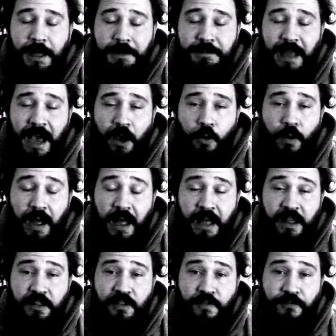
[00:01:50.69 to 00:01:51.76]
Now,
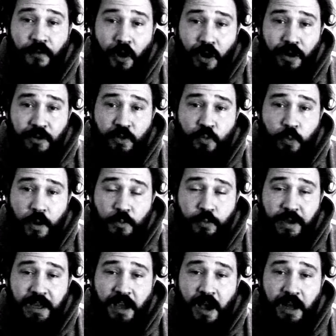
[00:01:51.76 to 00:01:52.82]
as far as what
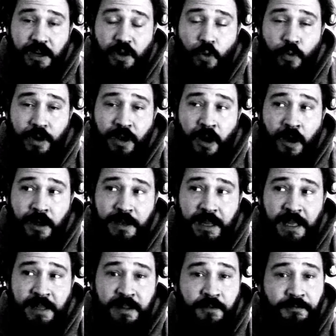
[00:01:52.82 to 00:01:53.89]
we got going on
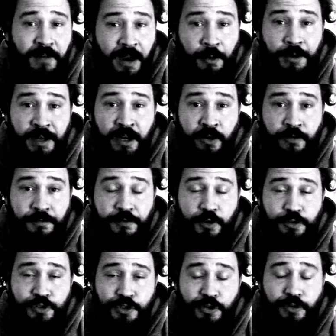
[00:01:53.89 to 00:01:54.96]
in the very near
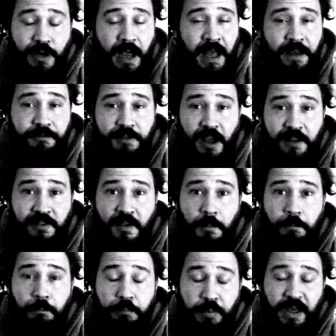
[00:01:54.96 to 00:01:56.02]
future, I've got
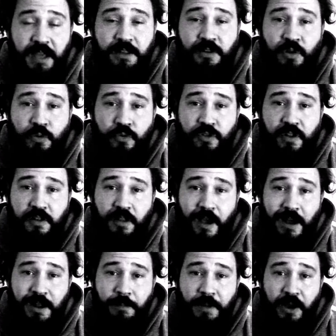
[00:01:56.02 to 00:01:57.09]
some big news to
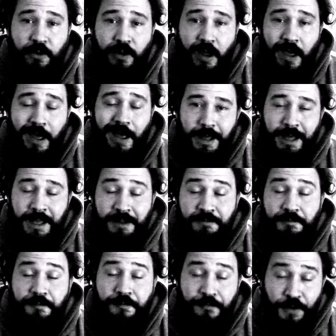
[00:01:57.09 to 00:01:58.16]
talk about. In
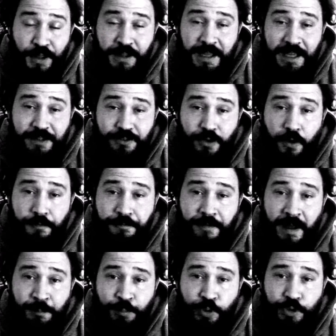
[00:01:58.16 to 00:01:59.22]
Philly,
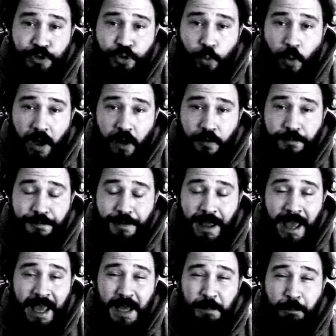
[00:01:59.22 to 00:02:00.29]
November twelfth,
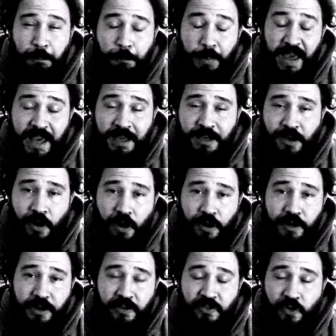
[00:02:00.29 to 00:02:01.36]
a big
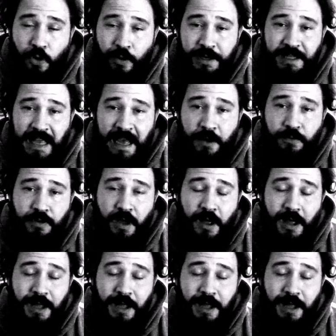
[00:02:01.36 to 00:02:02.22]
card is going down.